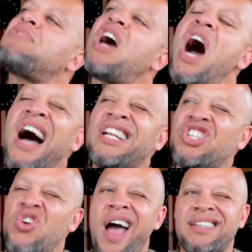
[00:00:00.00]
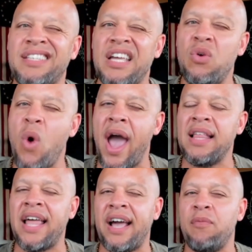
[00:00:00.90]
contrasting
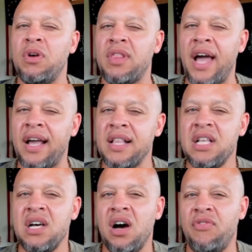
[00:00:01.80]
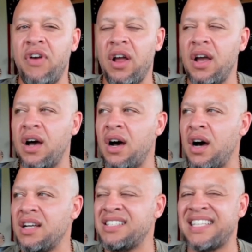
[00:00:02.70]
way, like a, like a very
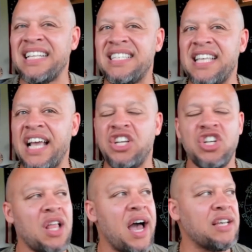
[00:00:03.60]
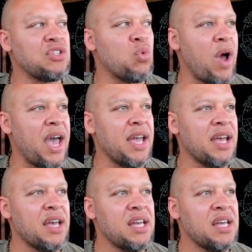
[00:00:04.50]
uh, sensationalized way,